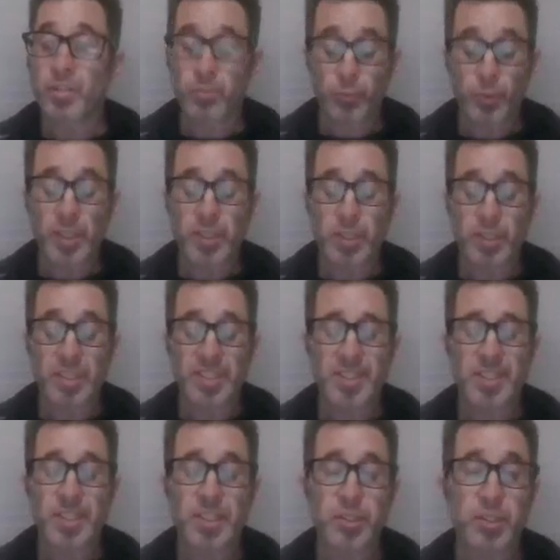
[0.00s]
research
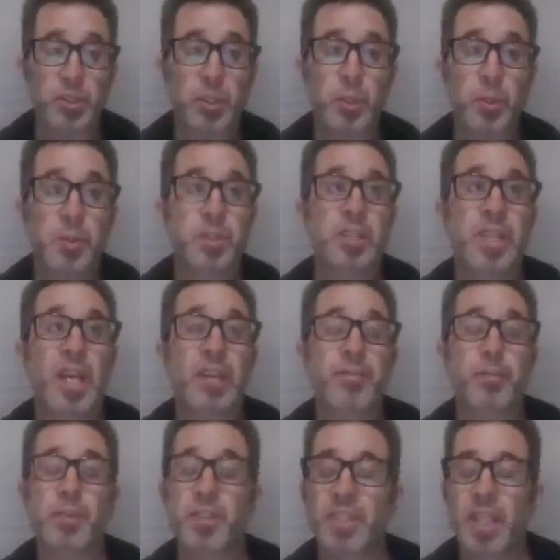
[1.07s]
institutes,
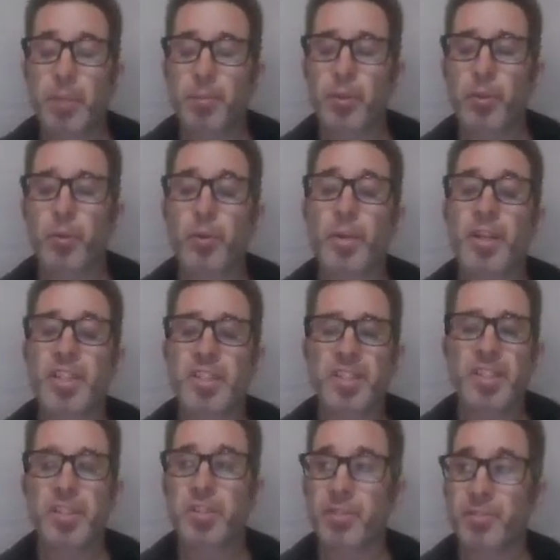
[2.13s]
for example, at Oregon
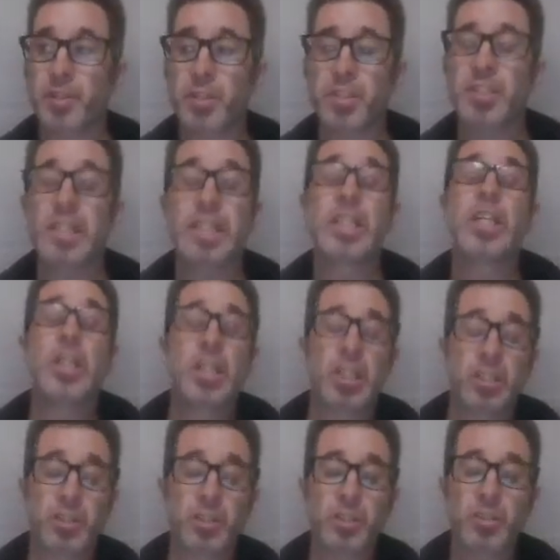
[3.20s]
State University.
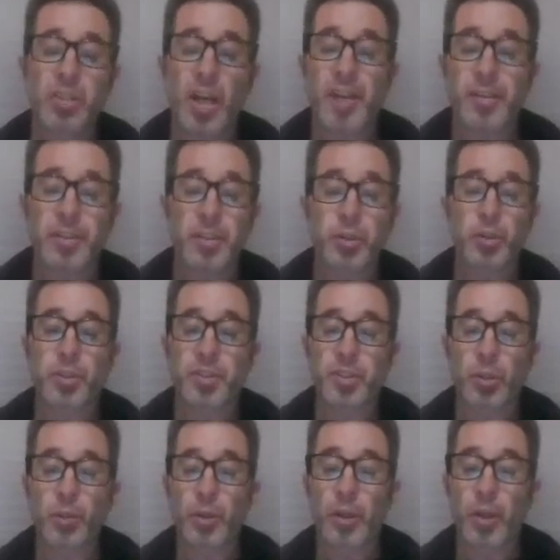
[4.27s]
There's a lot of
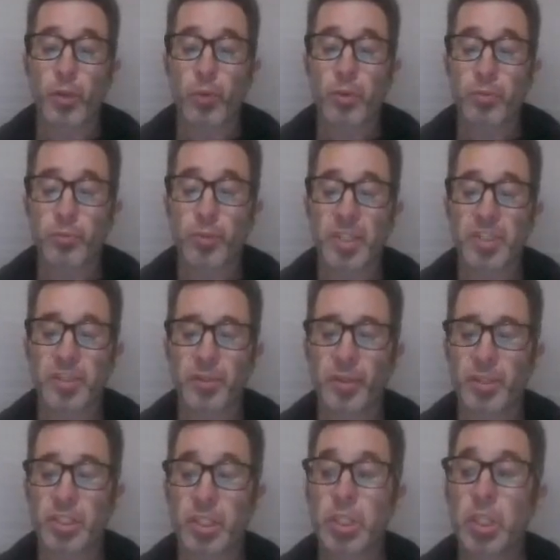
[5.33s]
nutritional
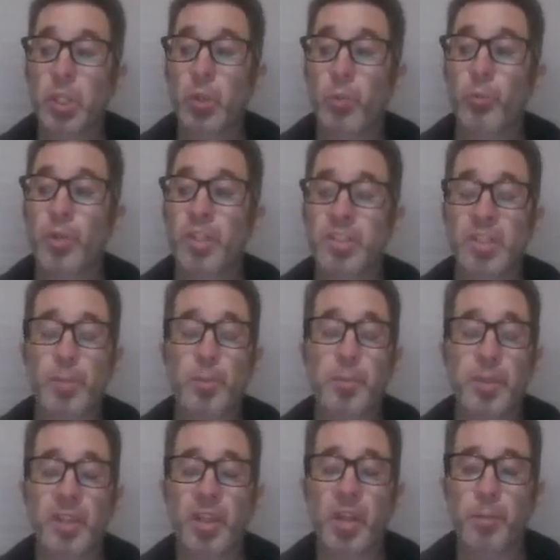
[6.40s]
research with
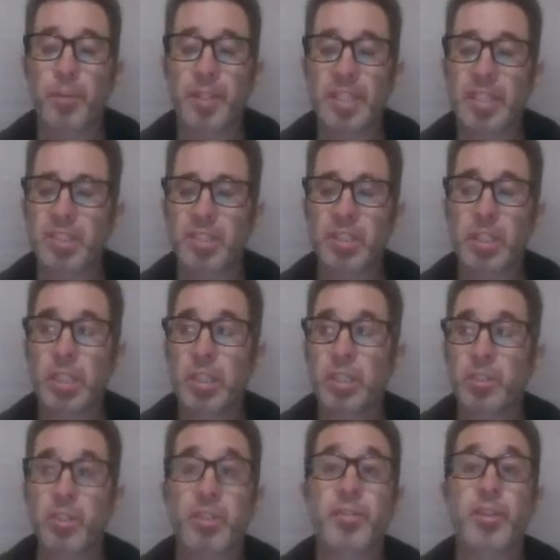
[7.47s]
supplement companies,
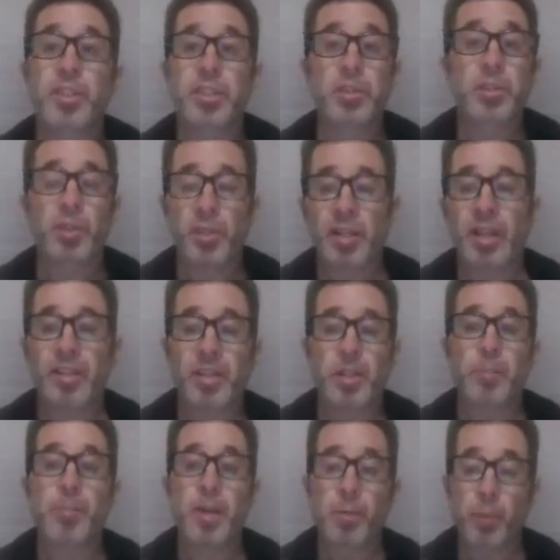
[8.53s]
University of North
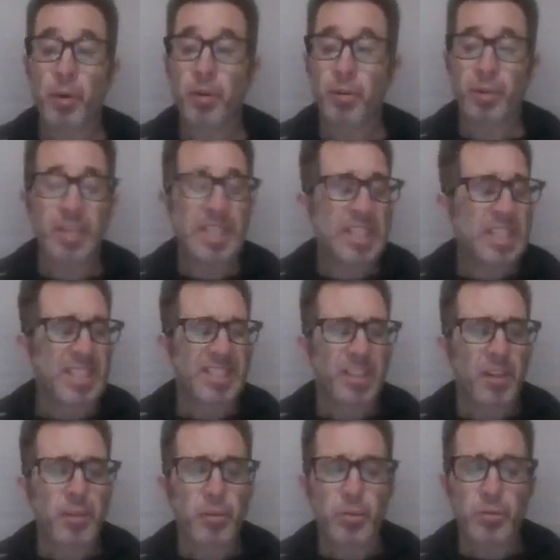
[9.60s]
Carolina, Pembroke, and
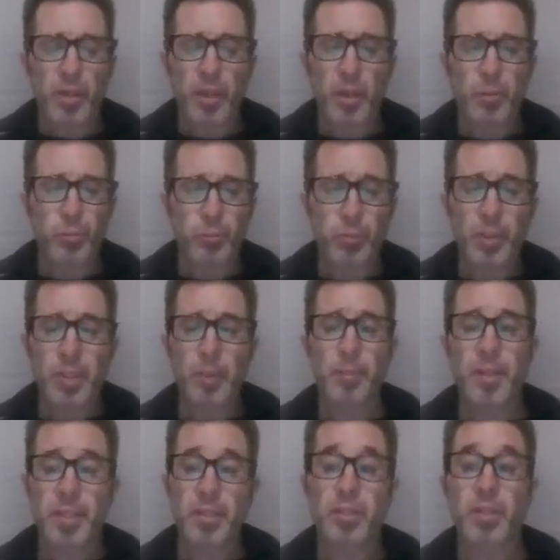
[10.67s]
other really
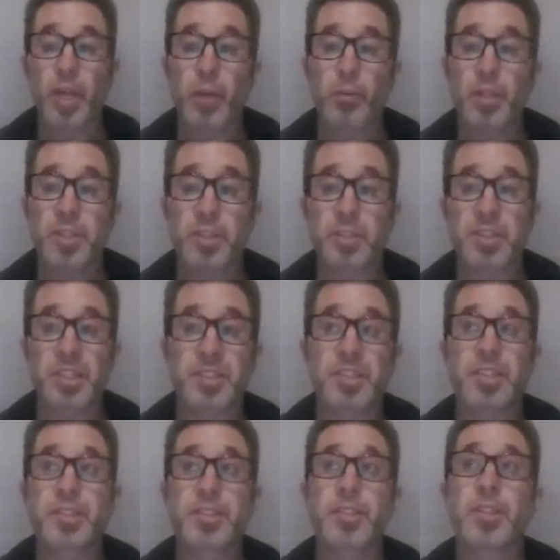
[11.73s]
big research
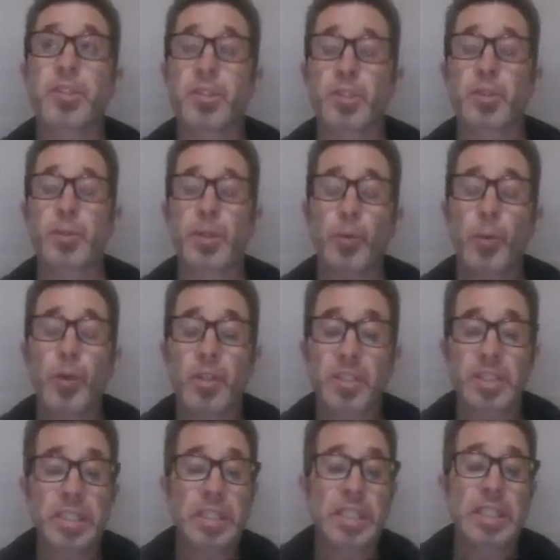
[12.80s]
institutions around the
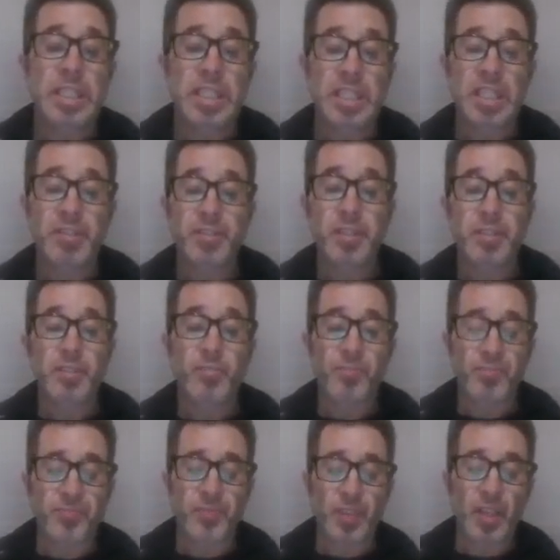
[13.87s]
world.
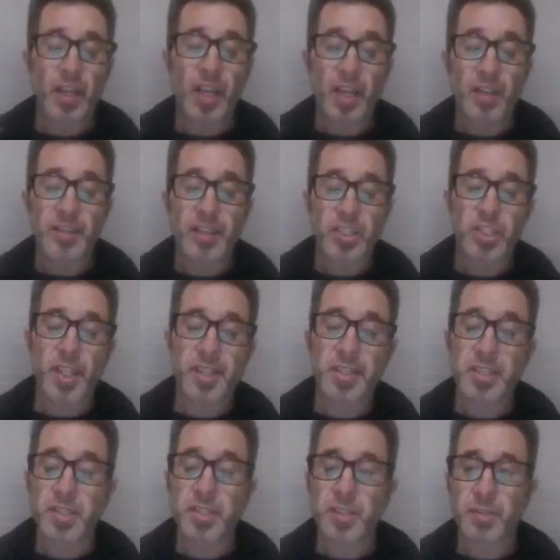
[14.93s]
Even the
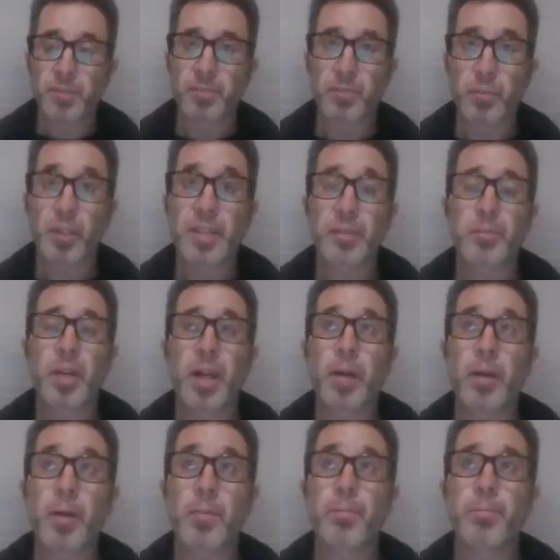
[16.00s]
Chinese,
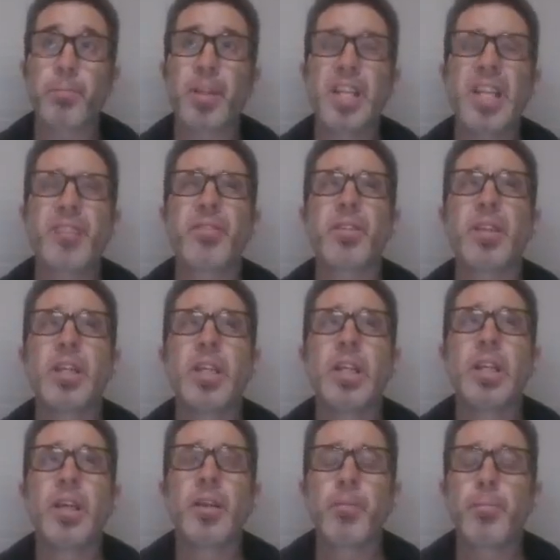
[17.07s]
I believe,
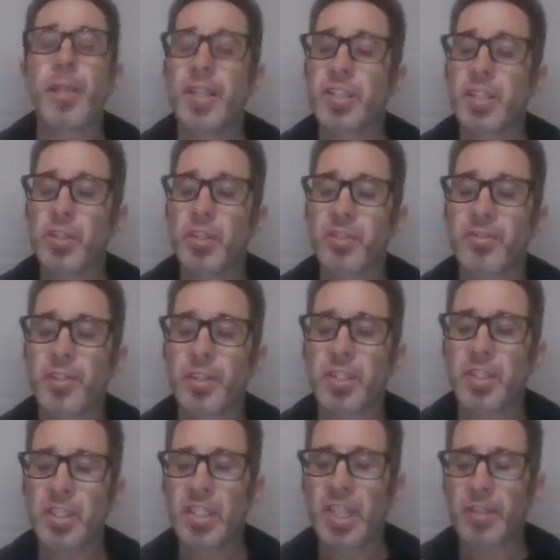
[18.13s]
Beijing
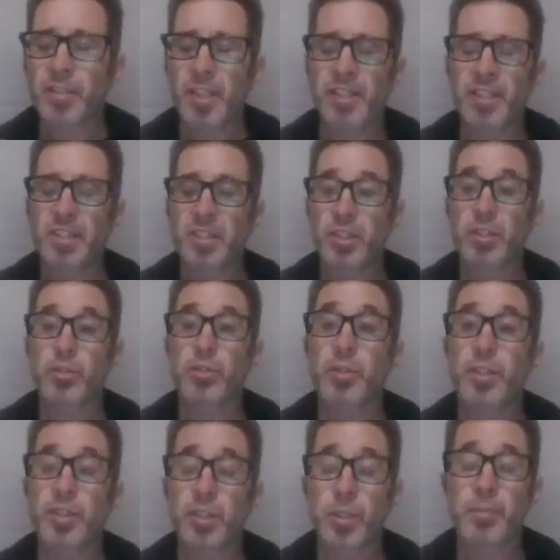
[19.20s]
University of Chinese
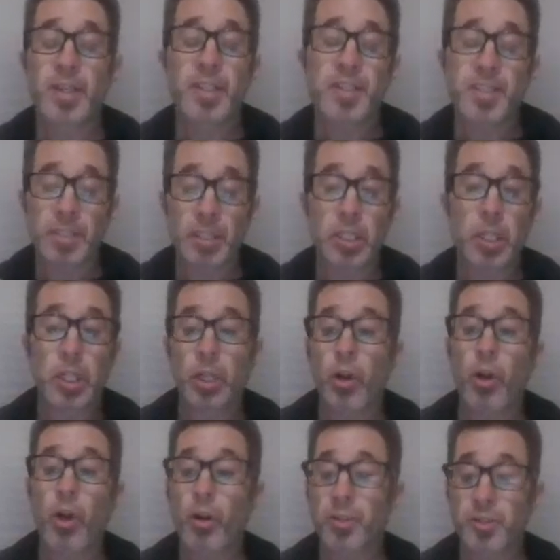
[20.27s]
Traditional Medicine
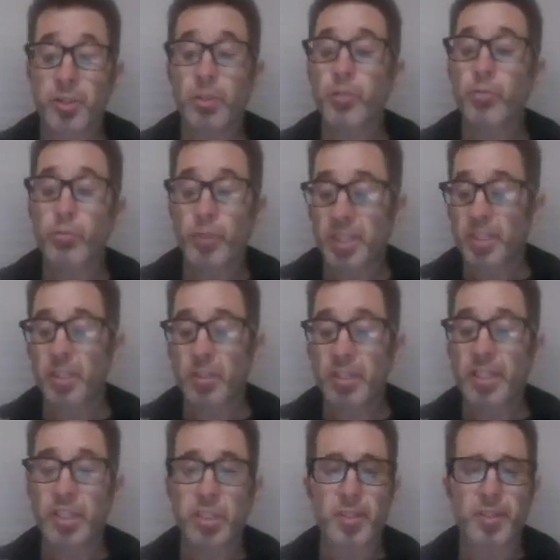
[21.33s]
also
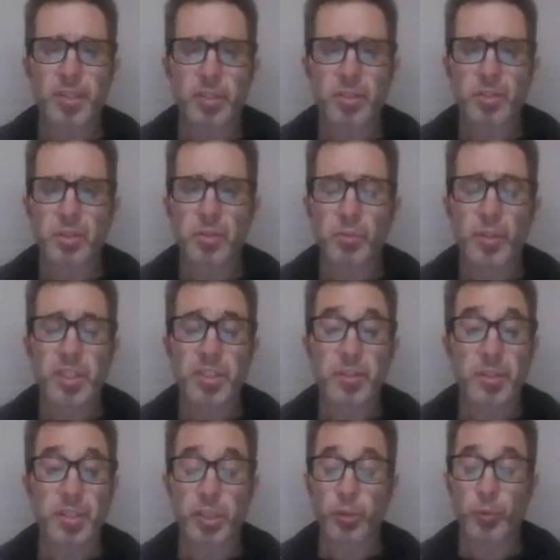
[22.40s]
recently started to do
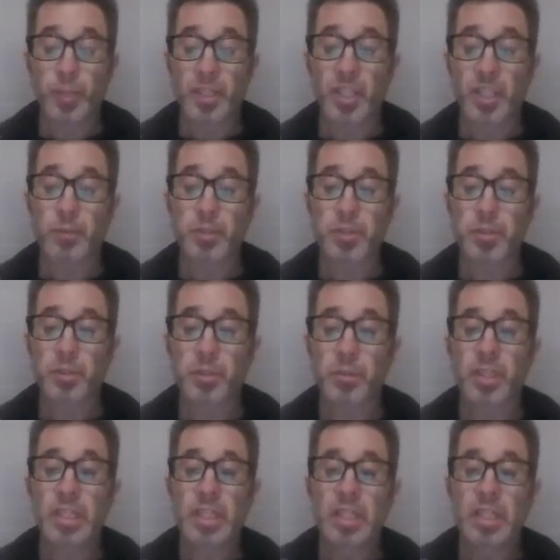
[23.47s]
research when it comes to